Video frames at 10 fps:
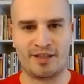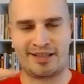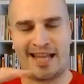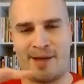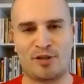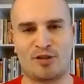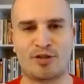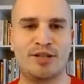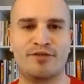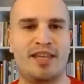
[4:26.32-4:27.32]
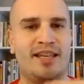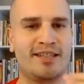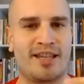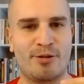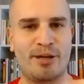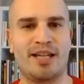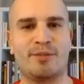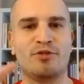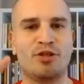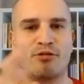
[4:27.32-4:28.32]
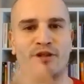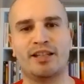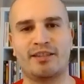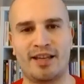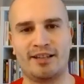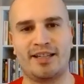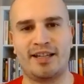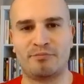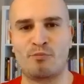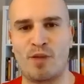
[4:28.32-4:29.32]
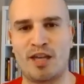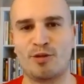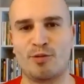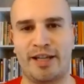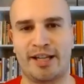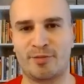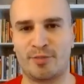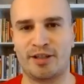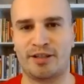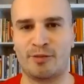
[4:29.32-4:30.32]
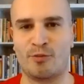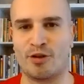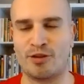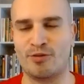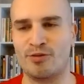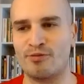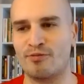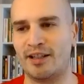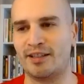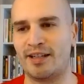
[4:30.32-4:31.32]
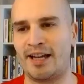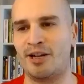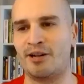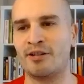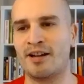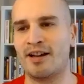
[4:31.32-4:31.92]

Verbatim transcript: this tapestry of things that you end up doing that that make you an expert at, at what you do right now